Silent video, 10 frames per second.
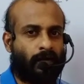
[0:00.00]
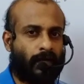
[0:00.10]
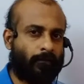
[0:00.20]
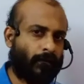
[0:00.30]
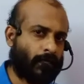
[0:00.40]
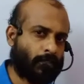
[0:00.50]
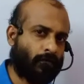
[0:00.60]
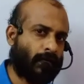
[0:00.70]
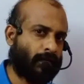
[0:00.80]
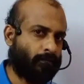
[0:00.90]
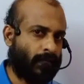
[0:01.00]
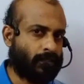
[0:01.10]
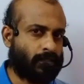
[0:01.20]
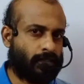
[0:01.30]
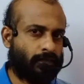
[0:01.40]
Diffraction of light
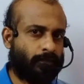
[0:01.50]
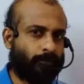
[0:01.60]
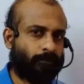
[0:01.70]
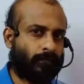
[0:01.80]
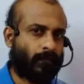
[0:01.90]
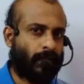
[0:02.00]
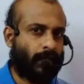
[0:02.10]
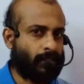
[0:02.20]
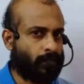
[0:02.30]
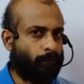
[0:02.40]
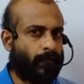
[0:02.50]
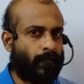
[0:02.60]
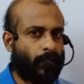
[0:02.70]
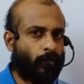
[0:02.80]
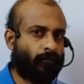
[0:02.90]
means it is a
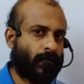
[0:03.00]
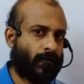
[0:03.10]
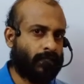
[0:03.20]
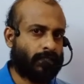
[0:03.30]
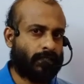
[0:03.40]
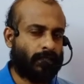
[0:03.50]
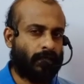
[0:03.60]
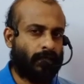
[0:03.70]
bending of light